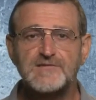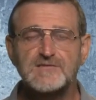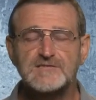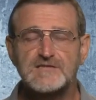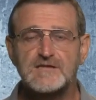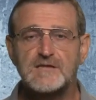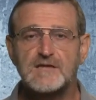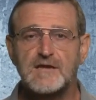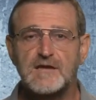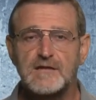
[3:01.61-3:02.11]

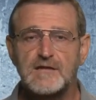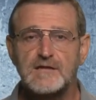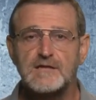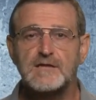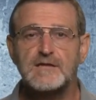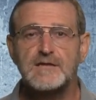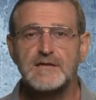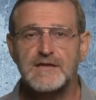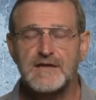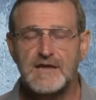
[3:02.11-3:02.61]
interested in
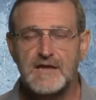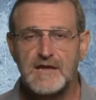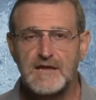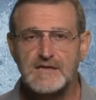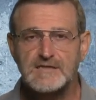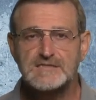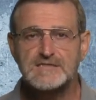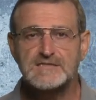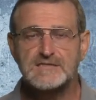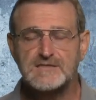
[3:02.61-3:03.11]

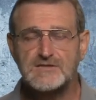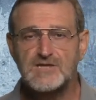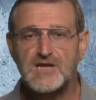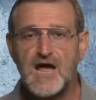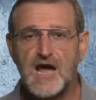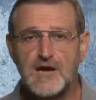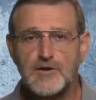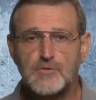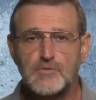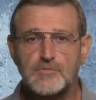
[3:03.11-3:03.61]
is
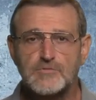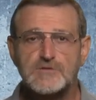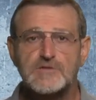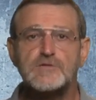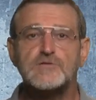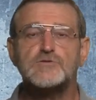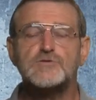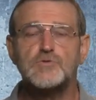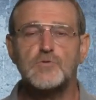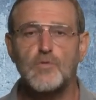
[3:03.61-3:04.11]
narrowed
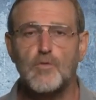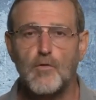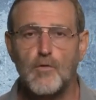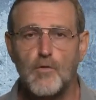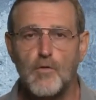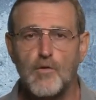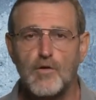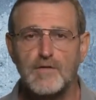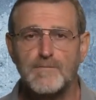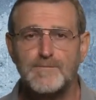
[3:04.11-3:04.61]
to
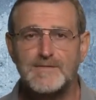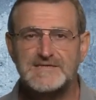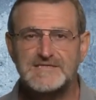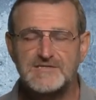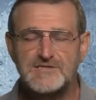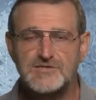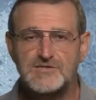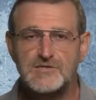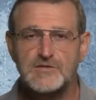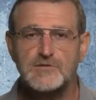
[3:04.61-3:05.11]
all
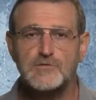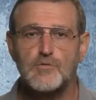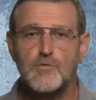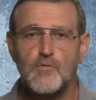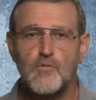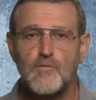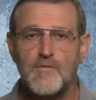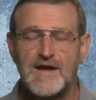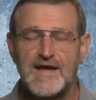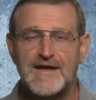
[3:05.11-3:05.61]
position
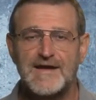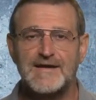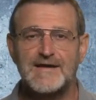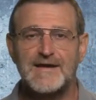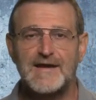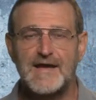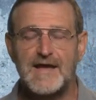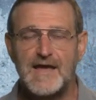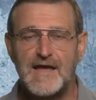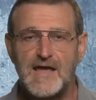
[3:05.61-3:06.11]
where
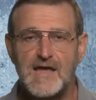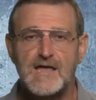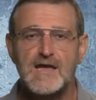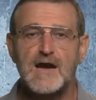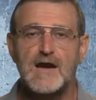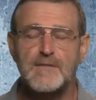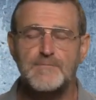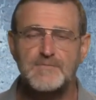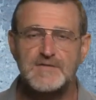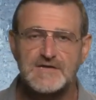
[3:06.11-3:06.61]
A
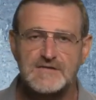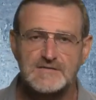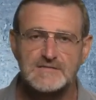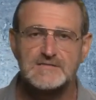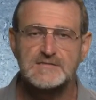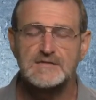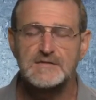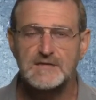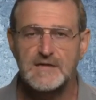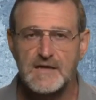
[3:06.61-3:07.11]

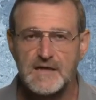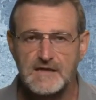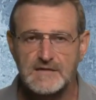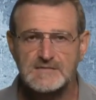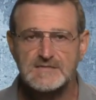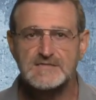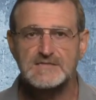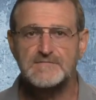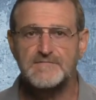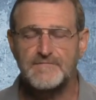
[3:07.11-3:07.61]
appears
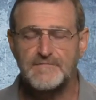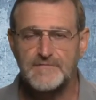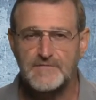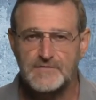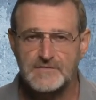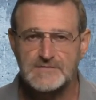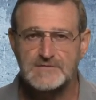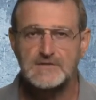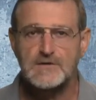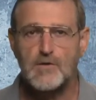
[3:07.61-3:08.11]
in the
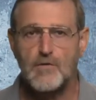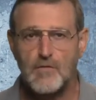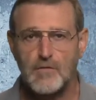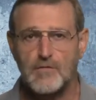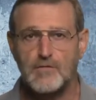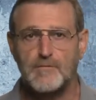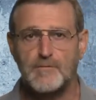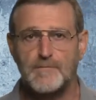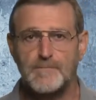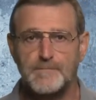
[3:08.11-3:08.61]
first
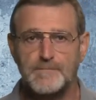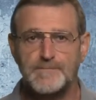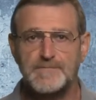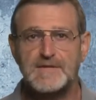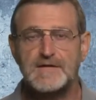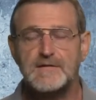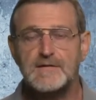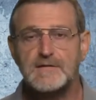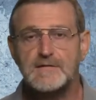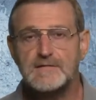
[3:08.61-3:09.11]
column.
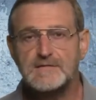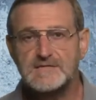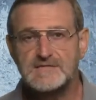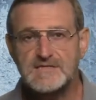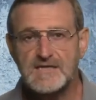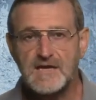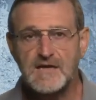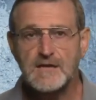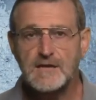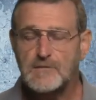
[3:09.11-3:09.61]

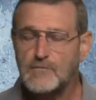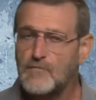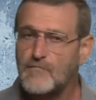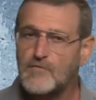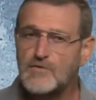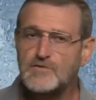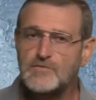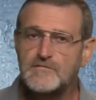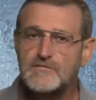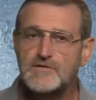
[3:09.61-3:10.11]
Then
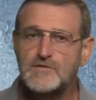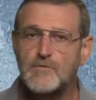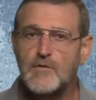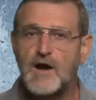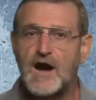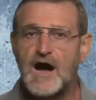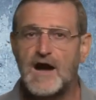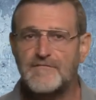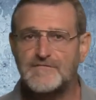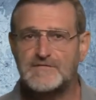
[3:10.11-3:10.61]
what do we do
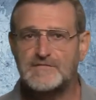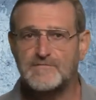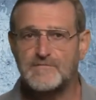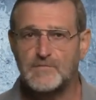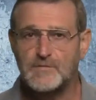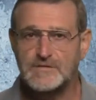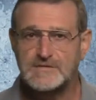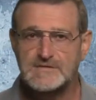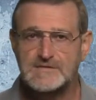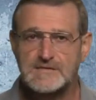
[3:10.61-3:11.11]

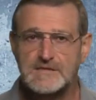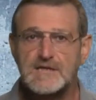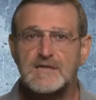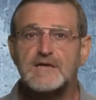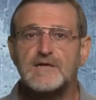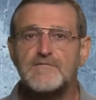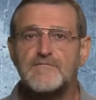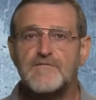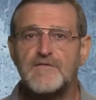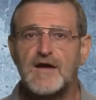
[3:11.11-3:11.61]
afterwards?
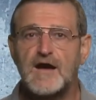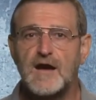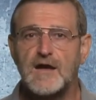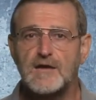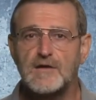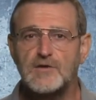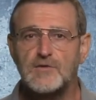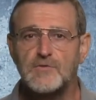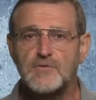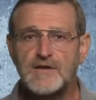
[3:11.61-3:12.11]
We are
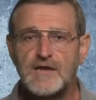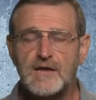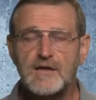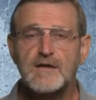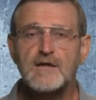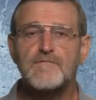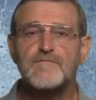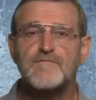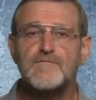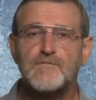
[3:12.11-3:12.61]

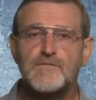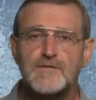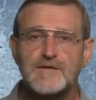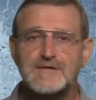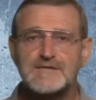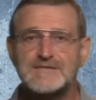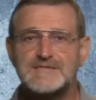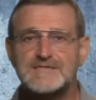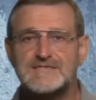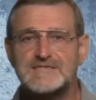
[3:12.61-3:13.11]
looking
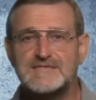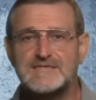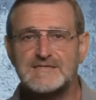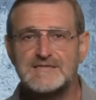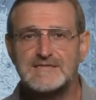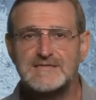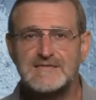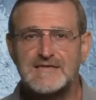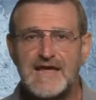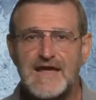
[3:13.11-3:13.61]
for
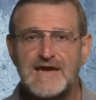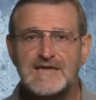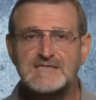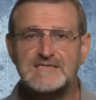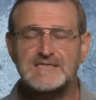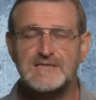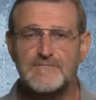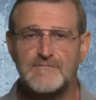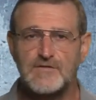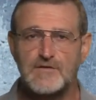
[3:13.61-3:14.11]
the next
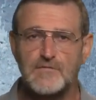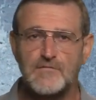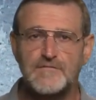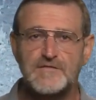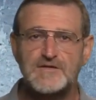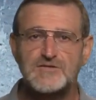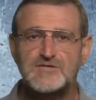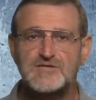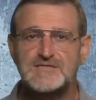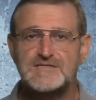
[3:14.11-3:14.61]
symbol,
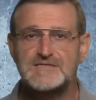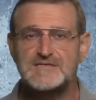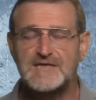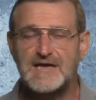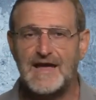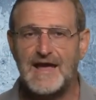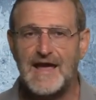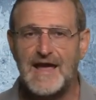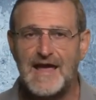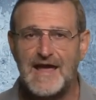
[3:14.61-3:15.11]
which is
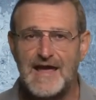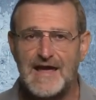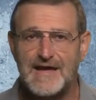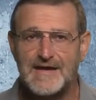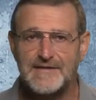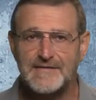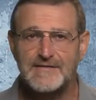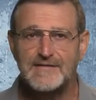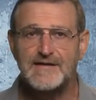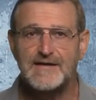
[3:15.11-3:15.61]

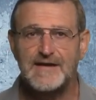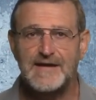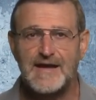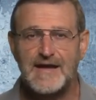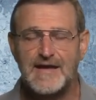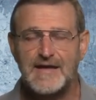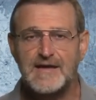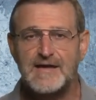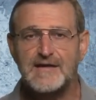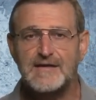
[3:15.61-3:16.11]
N
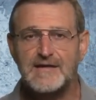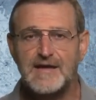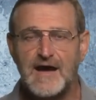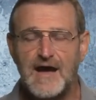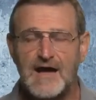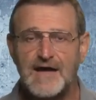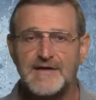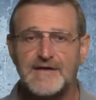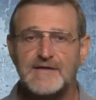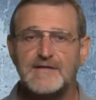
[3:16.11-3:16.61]
in
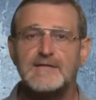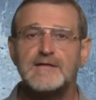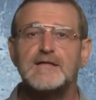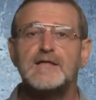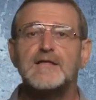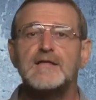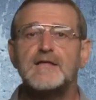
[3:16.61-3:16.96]
Anna,